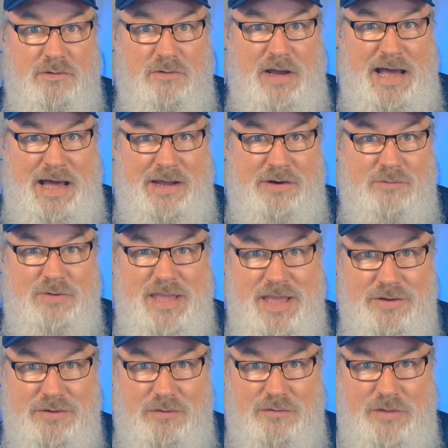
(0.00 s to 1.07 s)
How do we
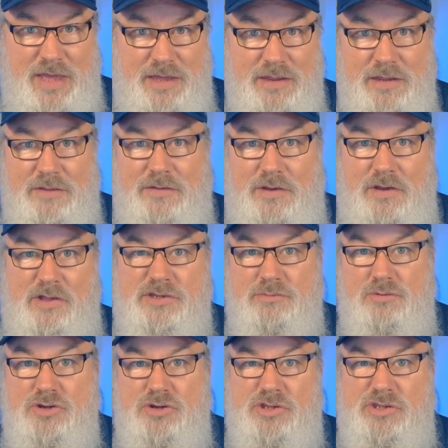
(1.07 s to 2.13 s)
handle that? The
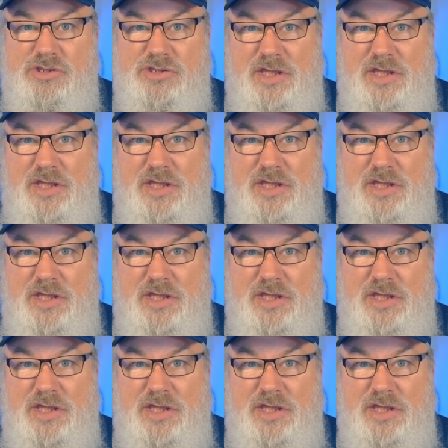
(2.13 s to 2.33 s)
customer just